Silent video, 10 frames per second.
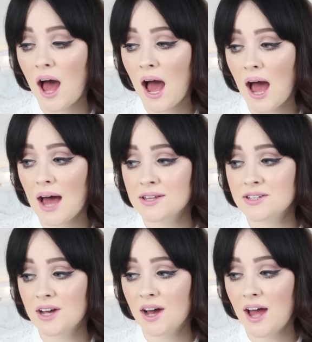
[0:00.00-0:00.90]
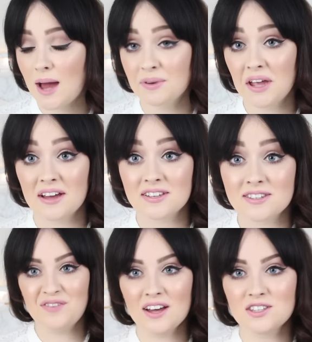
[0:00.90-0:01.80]
And uh, M and
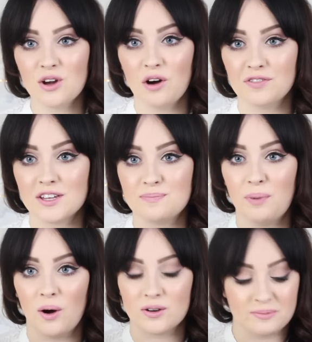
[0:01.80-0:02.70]
S. First off, this box.